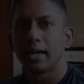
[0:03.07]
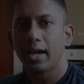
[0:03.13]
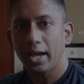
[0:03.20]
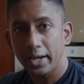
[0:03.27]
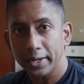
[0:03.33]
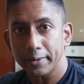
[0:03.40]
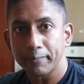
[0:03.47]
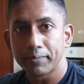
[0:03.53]

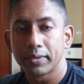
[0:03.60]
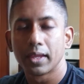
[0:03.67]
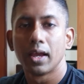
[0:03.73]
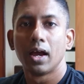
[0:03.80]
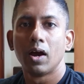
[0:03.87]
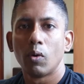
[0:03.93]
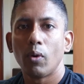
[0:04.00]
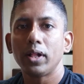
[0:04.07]
Hi,
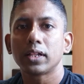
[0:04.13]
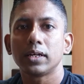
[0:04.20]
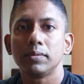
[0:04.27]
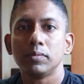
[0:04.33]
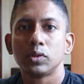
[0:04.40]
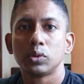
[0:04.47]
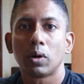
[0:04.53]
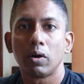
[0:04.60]
welcome
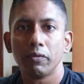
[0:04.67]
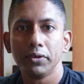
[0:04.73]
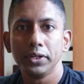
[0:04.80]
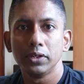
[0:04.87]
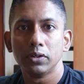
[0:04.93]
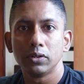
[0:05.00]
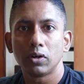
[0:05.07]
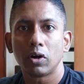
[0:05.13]
to our
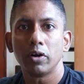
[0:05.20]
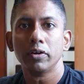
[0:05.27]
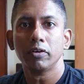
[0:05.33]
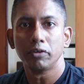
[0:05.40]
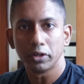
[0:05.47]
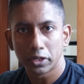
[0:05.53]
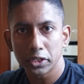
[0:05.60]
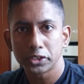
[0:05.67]
video on
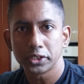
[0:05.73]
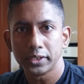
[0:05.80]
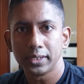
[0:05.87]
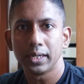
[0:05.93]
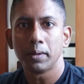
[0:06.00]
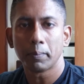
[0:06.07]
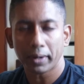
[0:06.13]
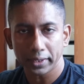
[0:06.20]
recursion
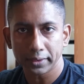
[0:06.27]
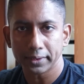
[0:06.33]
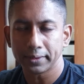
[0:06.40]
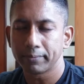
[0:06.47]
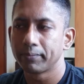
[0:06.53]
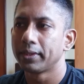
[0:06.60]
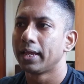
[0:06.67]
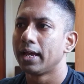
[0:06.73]
in Python.
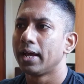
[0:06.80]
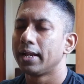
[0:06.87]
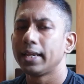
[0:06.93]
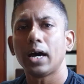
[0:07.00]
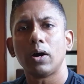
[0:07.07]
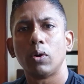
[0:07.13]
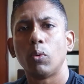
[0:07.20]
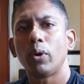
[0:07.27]

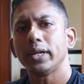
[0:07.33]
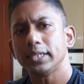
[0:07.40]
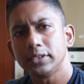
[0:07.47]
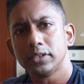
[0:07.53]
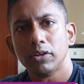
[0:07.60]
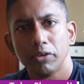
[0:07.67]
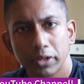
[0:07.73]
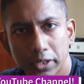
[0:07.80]
Now, what is
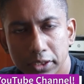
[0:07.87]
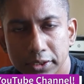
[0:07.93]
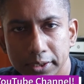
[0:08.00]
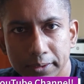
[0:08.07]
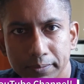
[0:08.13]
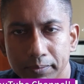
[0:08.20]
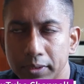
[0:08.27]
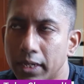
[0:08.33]
recursion?
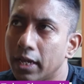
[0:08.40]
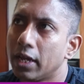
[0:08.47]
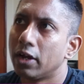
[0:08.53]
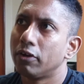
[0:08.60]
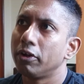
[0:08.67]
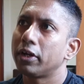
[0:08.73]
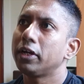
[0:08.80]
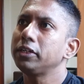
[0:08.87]

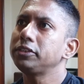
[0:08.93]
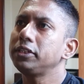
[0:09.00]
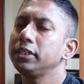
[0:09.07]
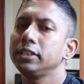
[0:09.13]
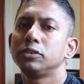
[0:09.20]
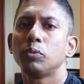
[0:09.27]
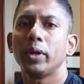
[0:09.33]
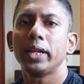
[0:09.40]
Recursion
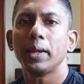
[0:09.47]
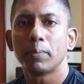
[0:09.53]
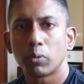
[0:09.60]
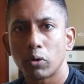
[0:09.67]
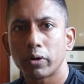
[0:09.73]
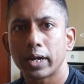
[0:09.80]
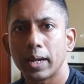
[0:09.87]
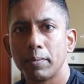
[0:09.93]
is when a
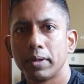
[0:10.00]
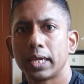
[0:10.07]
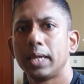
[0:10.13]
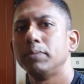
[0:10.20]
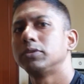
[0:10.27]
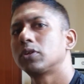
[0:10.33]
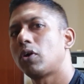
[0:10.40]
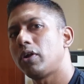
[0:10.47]
program
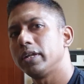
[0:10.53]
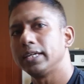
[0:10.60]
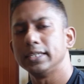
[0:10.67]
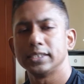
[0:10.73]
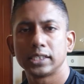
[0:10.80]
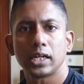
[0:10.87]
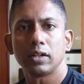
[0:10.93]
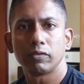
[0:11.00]
keeps calling
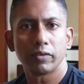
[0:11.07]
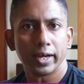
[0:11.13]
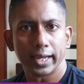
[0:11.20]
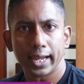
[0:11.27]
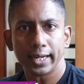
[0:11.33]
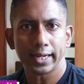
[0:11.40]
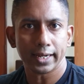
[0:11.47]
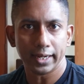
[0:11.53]
itself
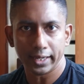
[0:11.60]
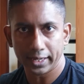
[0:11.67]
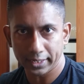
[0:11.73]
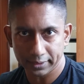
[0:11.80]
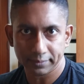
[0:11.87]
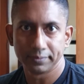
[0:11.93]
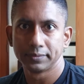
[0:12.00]
again and again.